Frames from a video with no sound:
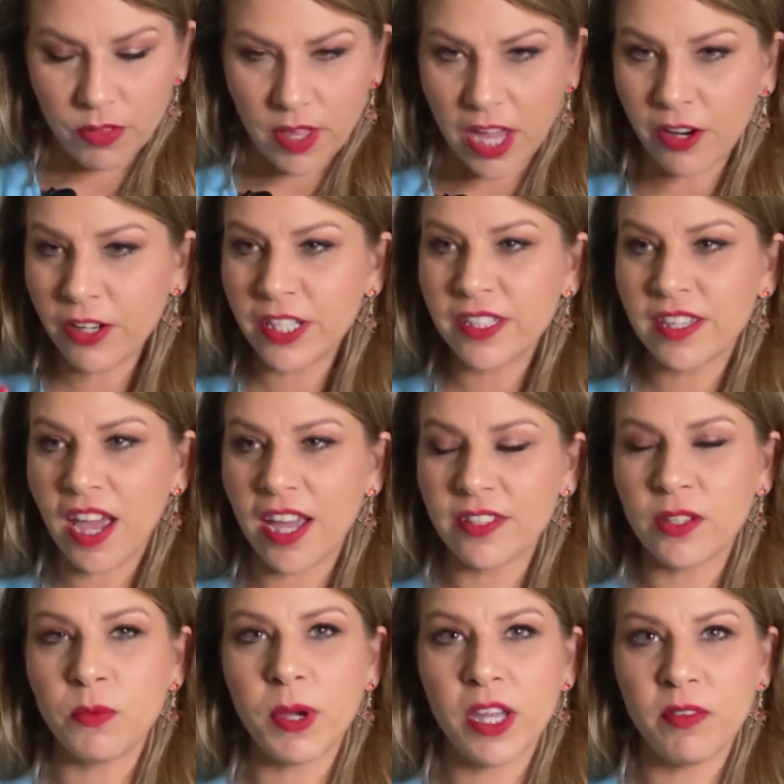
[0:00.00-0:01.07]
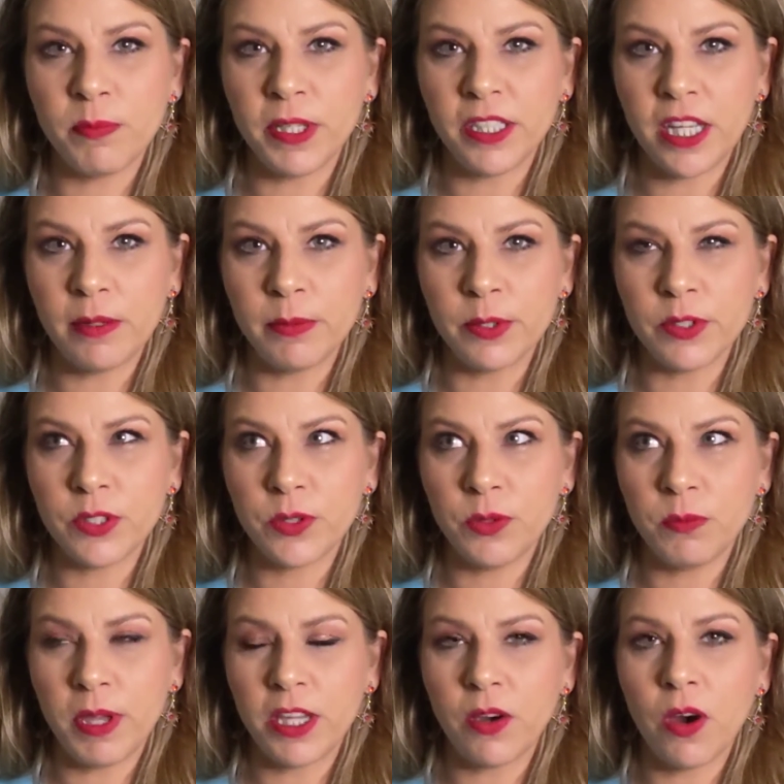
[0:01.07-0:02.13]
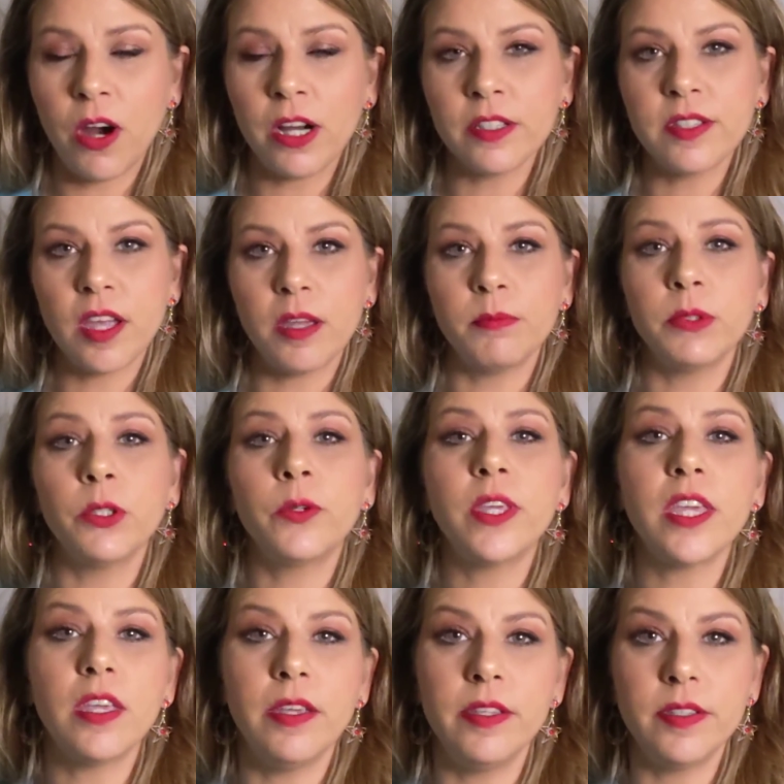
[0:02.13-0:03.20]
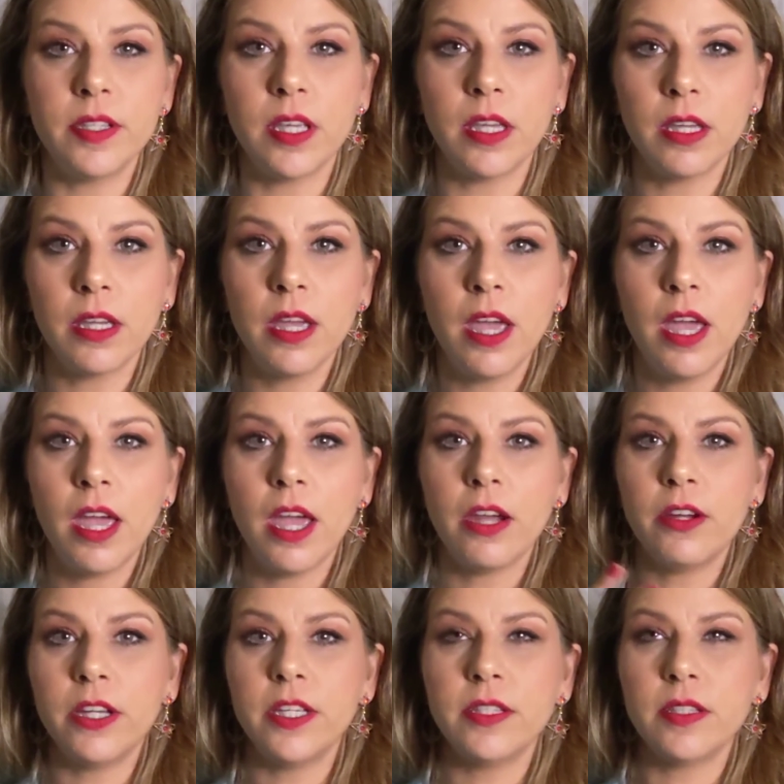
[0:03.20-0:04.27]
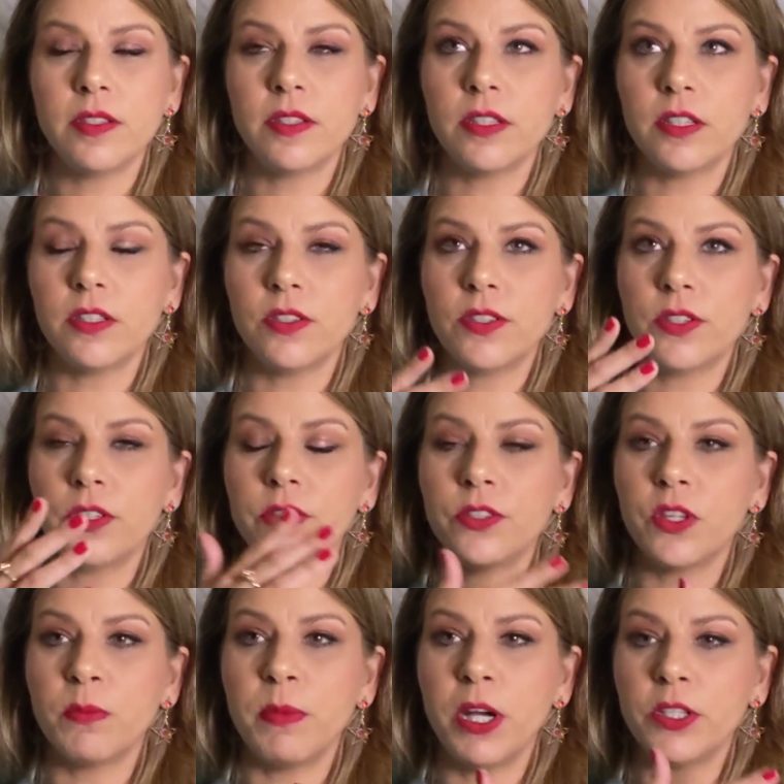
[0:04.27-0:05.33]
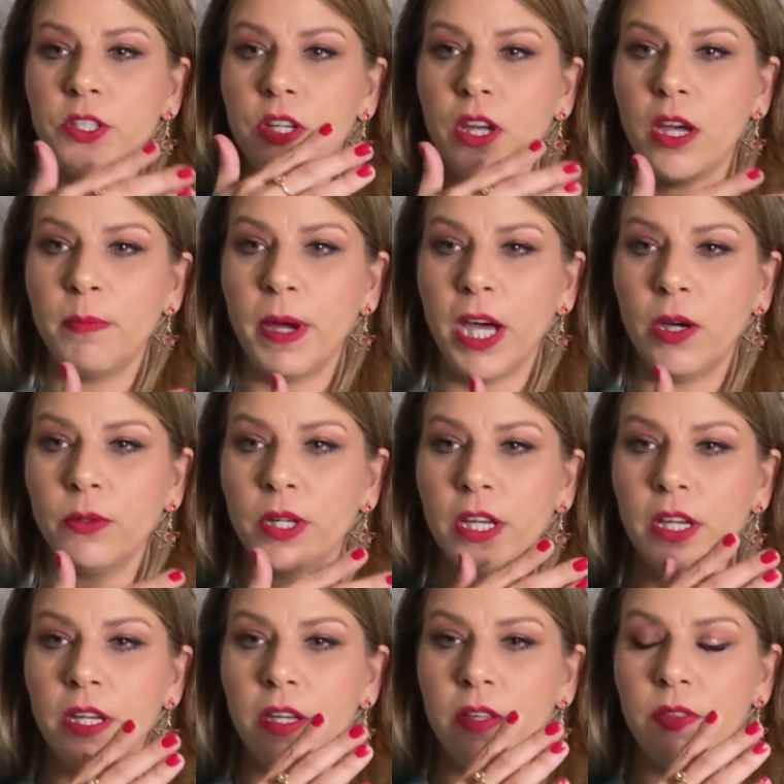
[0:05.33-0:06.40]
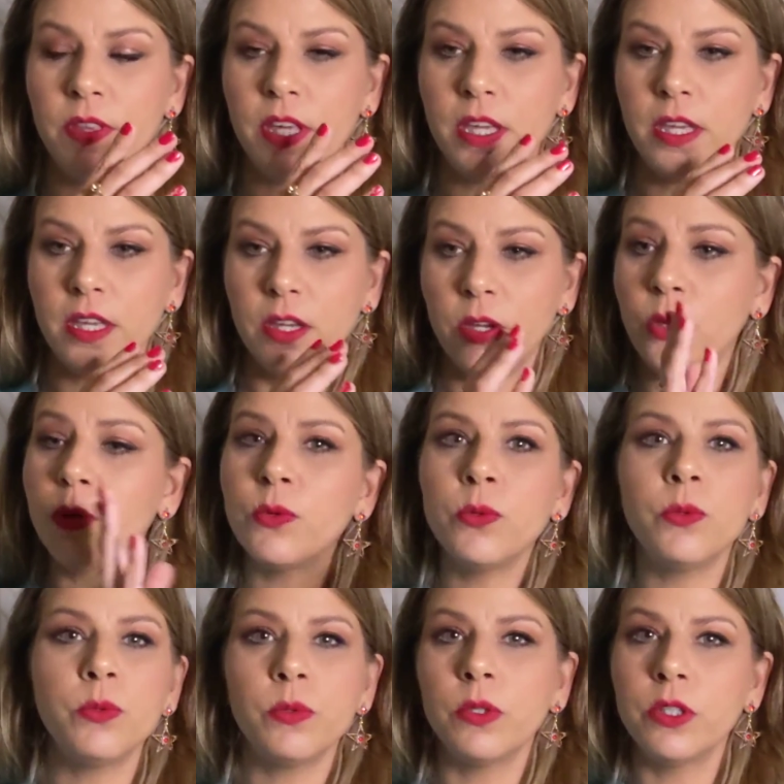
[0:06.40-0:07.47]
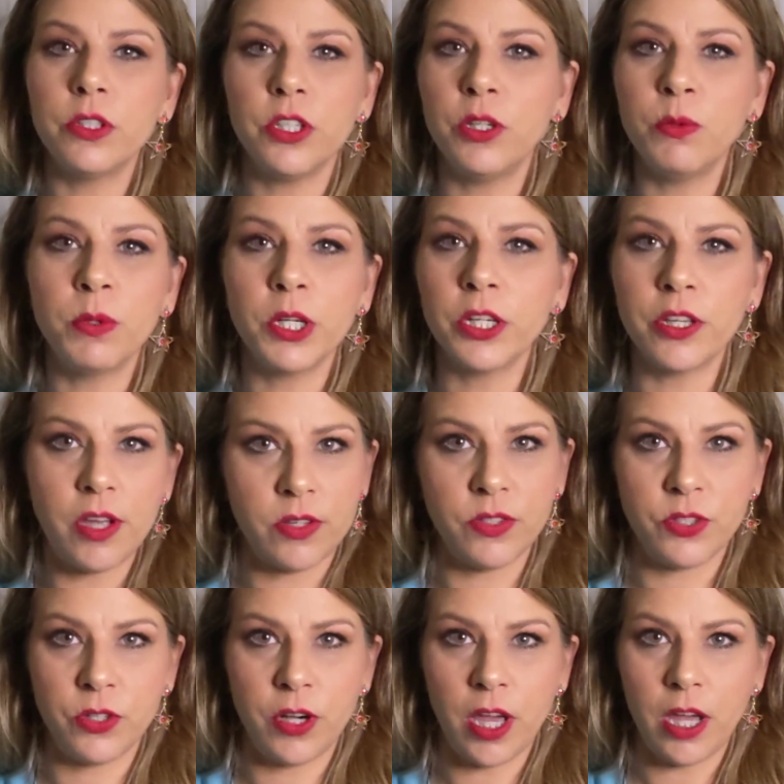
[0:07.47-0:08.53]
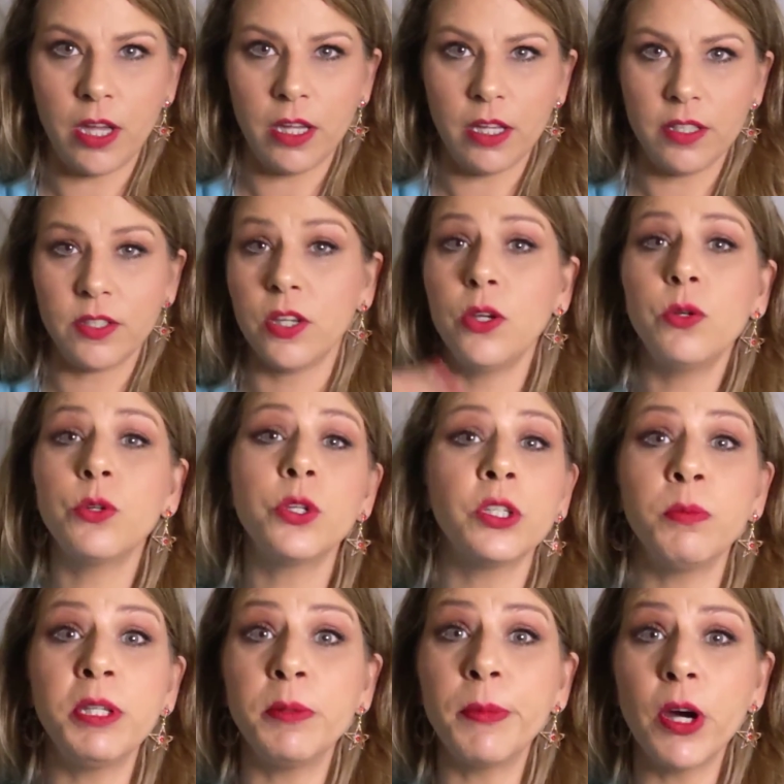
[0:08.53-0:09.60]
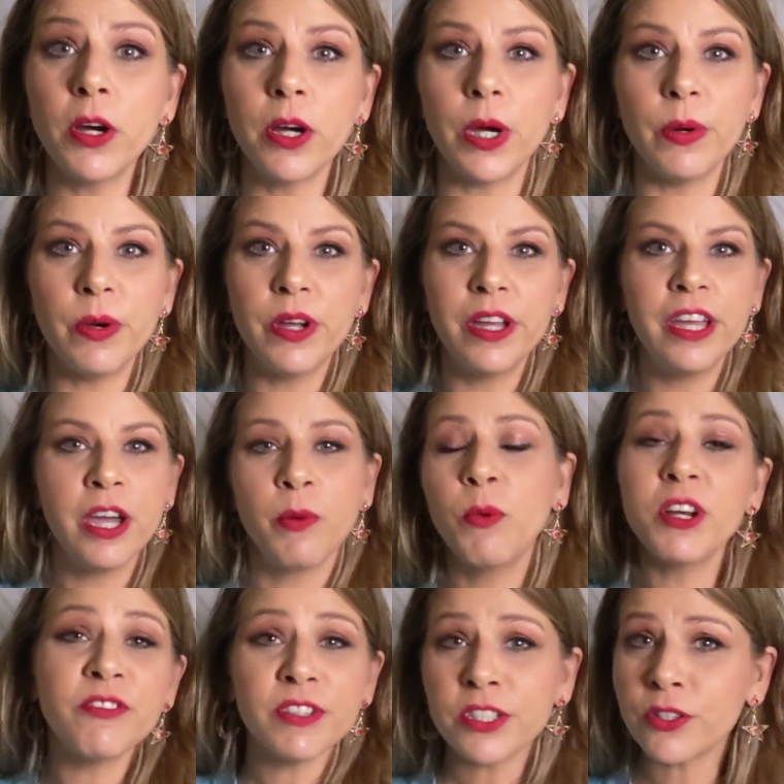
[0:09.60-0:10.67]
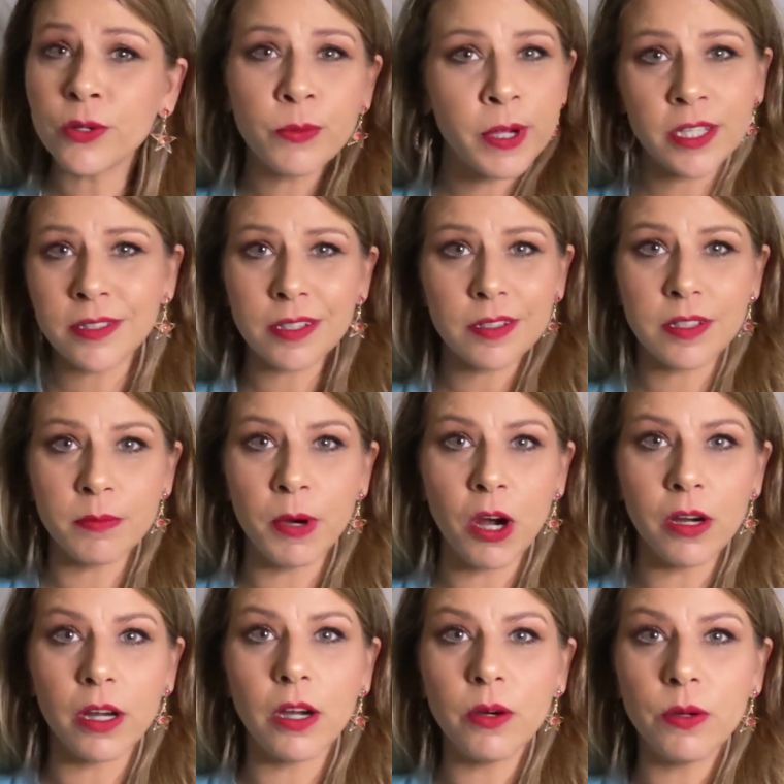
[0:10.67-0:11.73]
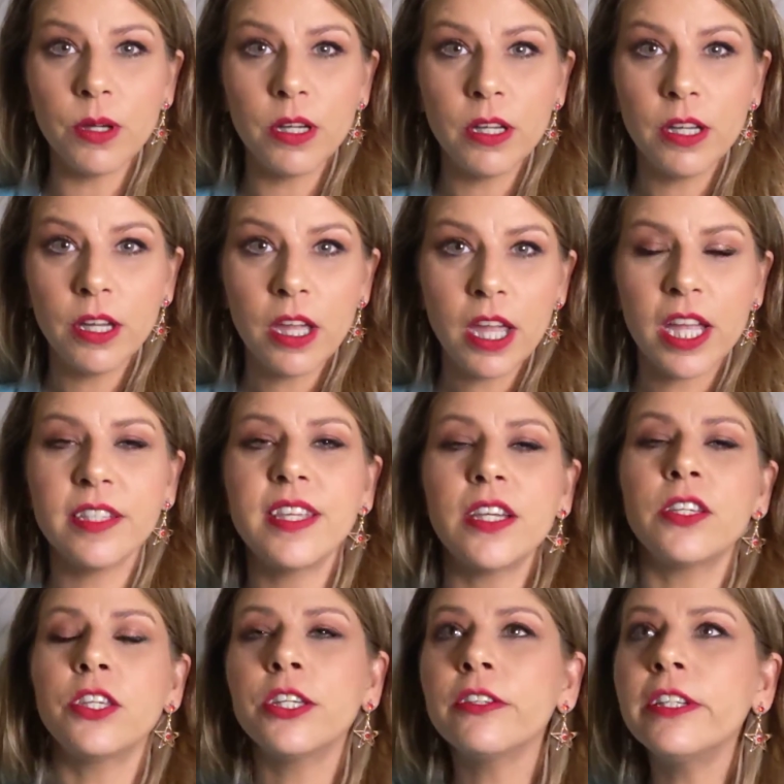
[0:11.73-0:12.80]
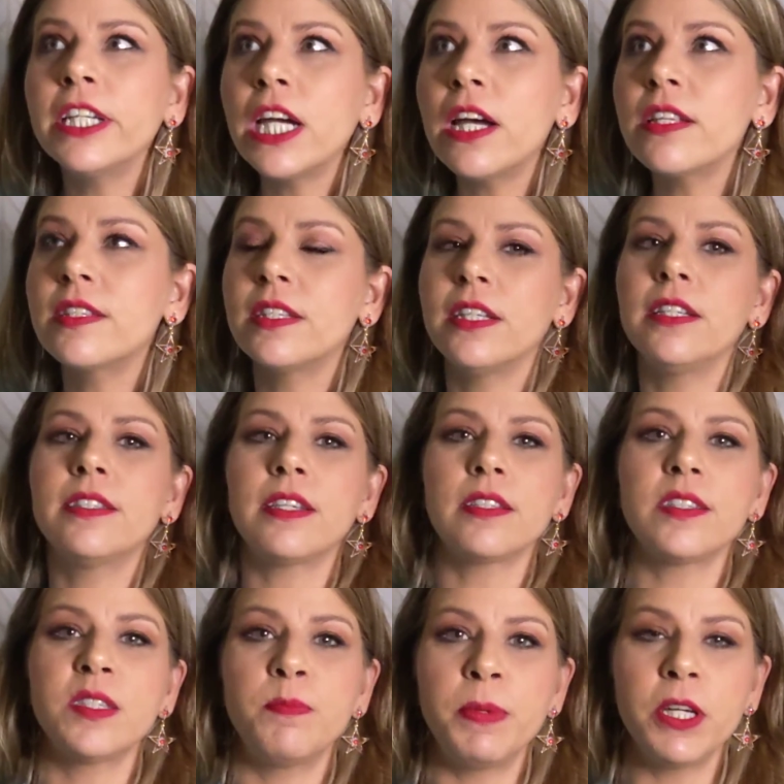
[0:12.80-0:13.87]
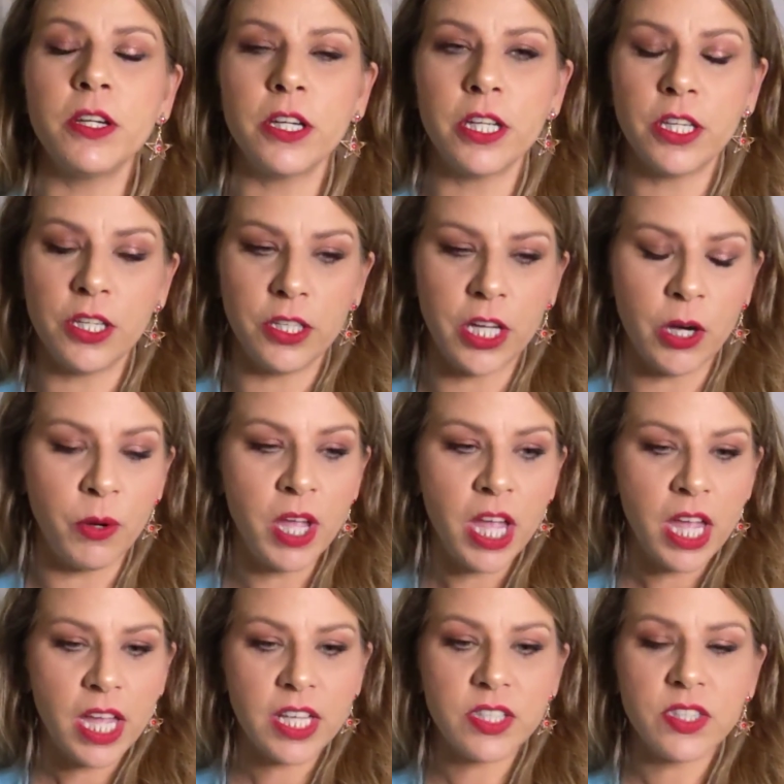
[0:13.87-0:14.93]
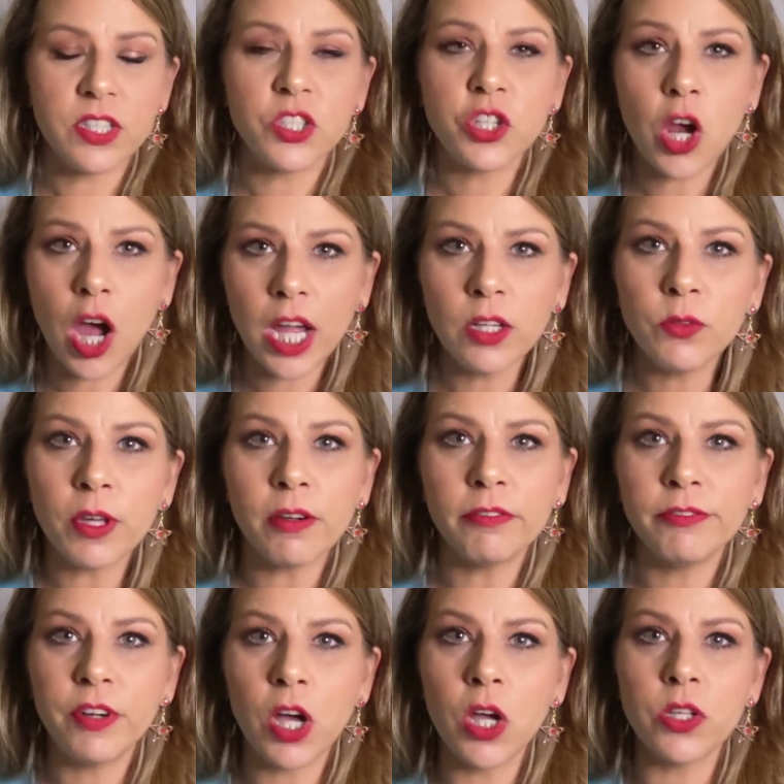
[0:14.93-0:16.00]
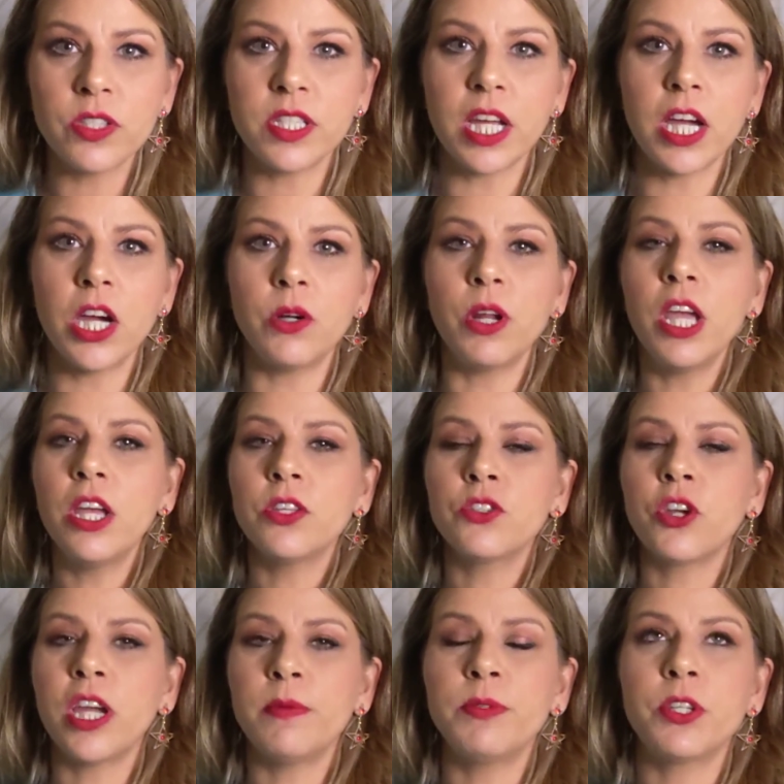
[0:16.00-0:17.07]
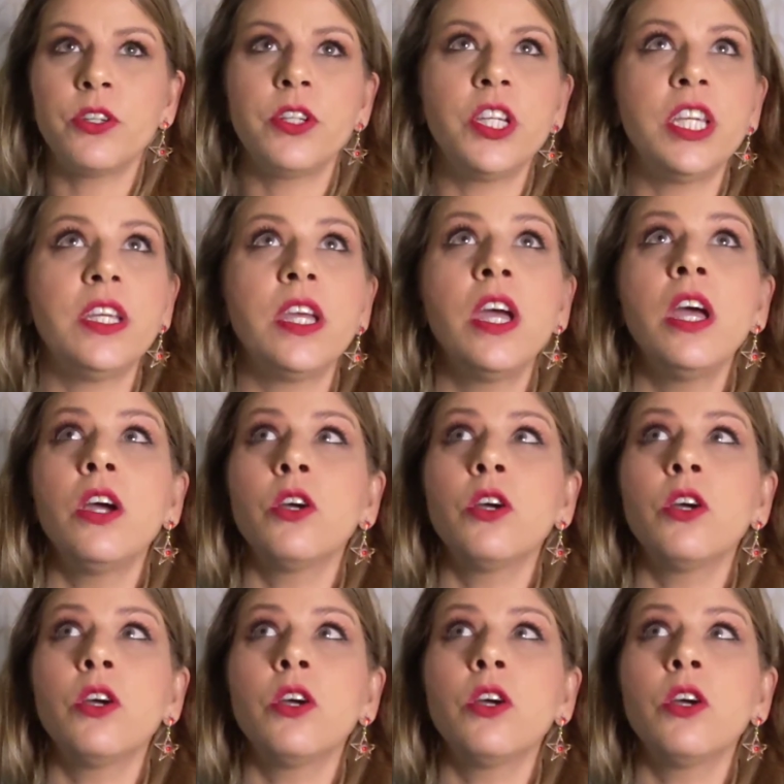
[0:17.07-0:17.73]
Aries has a way of being able to make a hard time look easy. Aries isn't concerned so much about who you were yesterday. It's who you're going to be tomorrow. What adventure awaits us tomorrow? It's that curiosity. It's that spirit, It's the child that falls down, scrapes their knee,